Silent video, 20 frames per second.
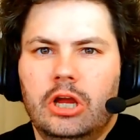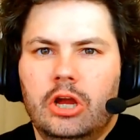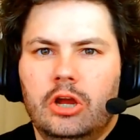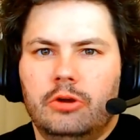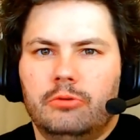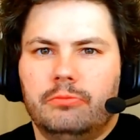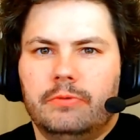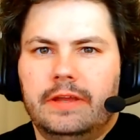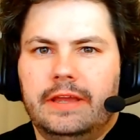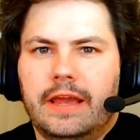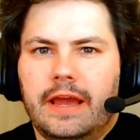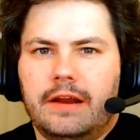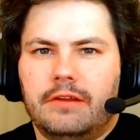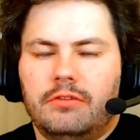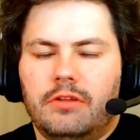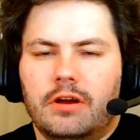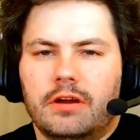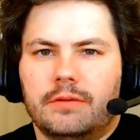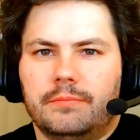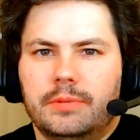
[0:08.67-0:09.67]
recatalog
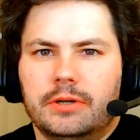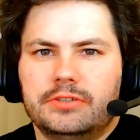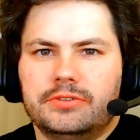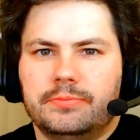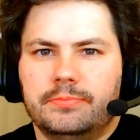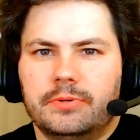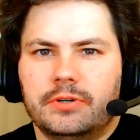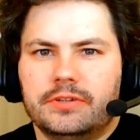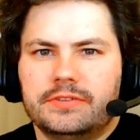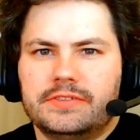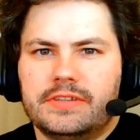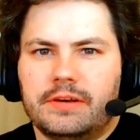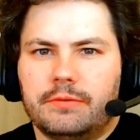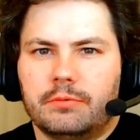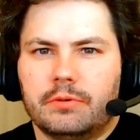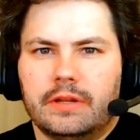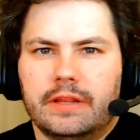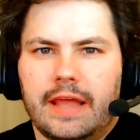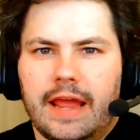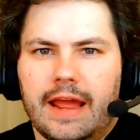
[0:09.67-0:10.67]
a bunch of books that were in
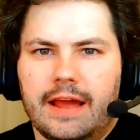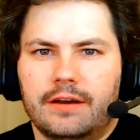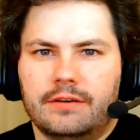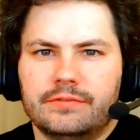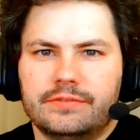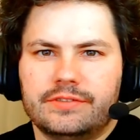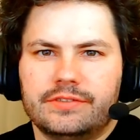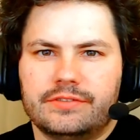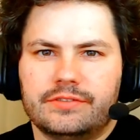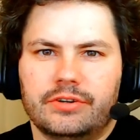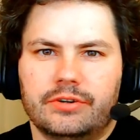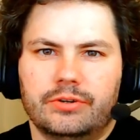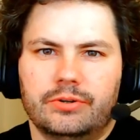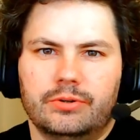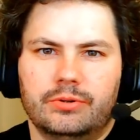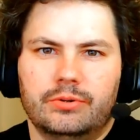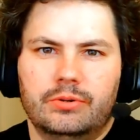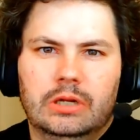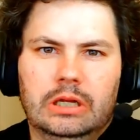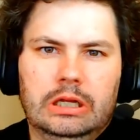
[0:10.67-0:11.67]
the house, so
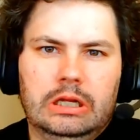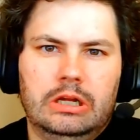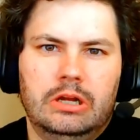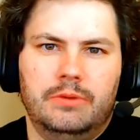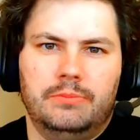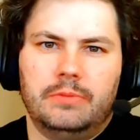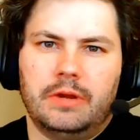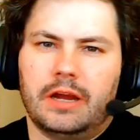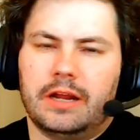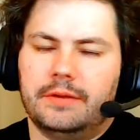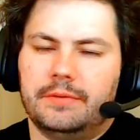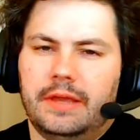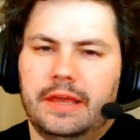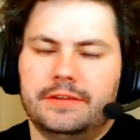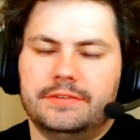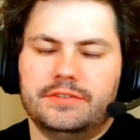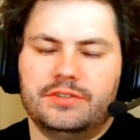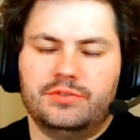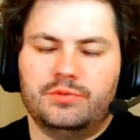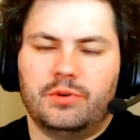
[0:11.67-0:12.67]
I'm not going to get to
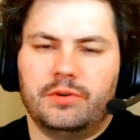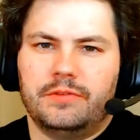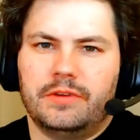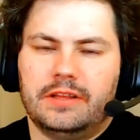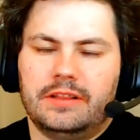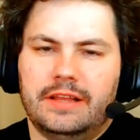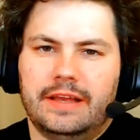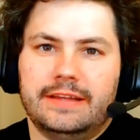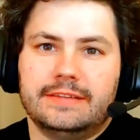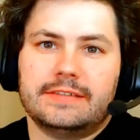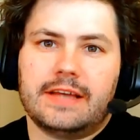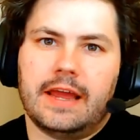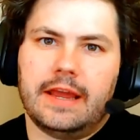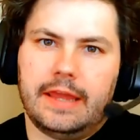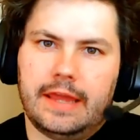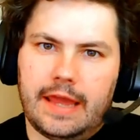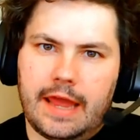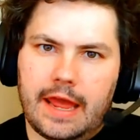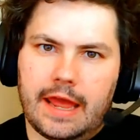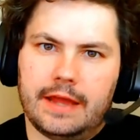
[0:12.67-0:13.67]
Dwarven Clans
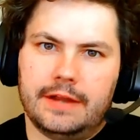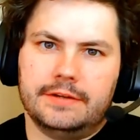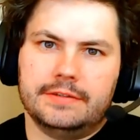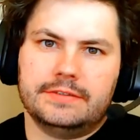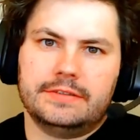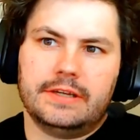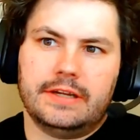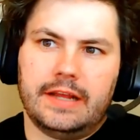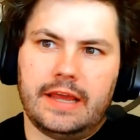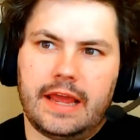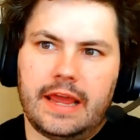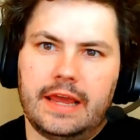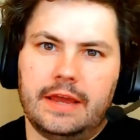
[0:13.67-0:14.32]
again today,